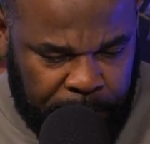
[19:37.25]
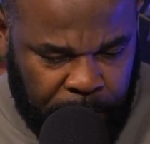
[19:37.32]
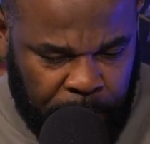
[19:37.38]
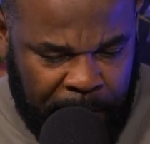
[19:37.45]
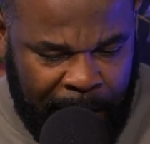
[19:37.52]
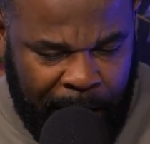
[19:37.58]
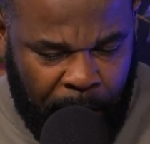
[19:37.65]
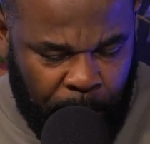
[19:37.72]
So
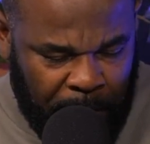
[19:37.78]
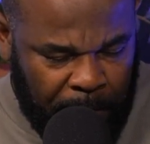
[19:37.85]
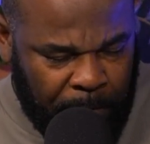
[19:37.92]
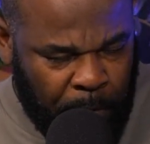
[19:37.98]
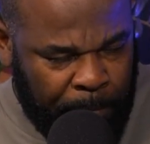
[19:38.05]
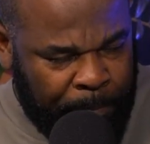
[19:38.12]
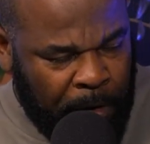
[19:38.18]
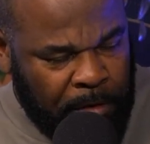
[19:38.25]
now
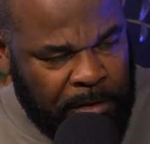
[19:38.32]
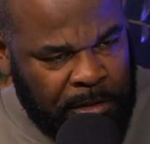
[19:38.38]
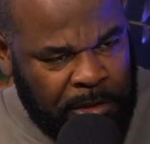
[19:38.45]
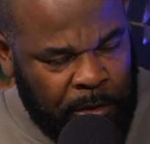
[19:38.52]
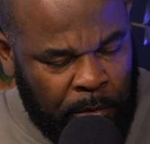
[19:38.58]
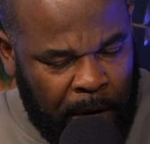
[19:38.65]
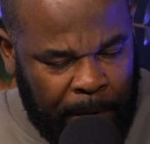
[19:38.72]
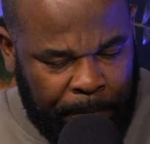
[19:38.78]
we purchased
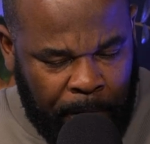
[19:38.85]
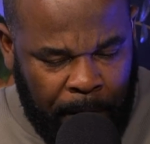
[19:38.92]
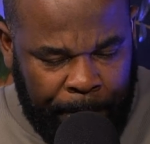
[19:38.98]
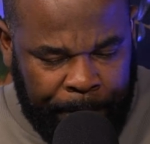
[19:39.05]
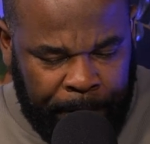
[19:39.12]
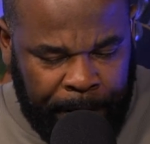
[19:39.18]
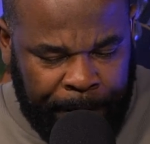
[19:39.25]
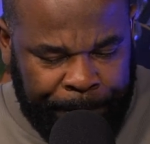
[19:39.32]
the right
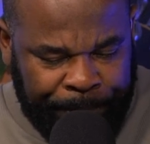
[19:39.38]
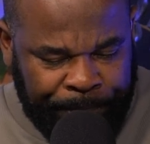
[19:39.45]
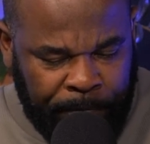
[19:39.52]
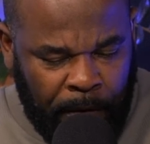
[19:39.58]
property.